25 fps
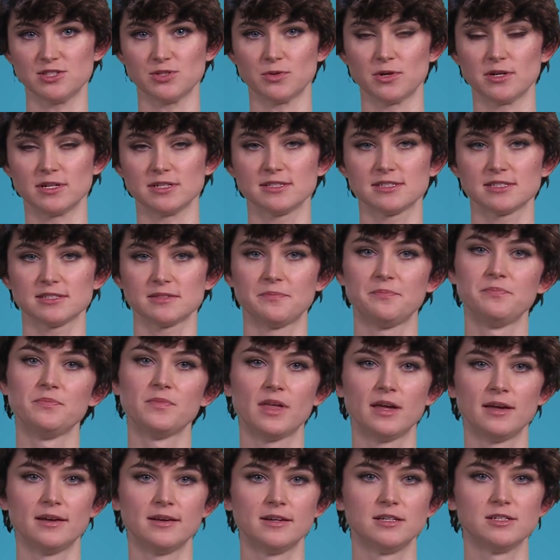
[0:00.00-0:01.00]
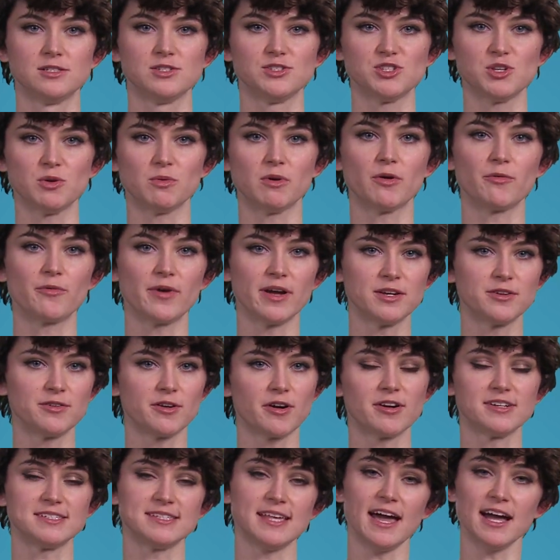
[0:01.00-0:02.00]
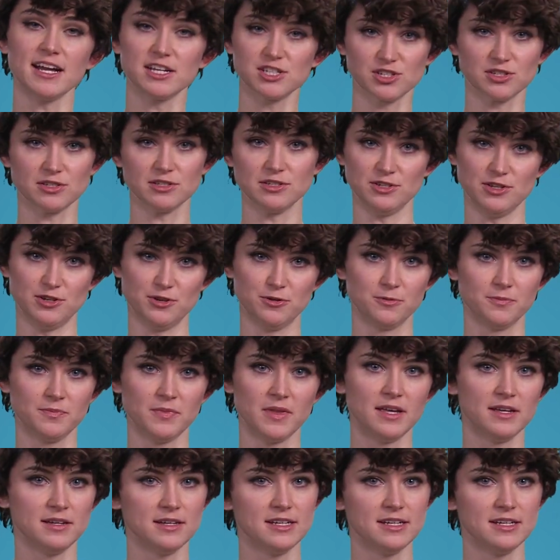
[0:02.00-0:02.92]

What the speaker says: source. So what renderers actually do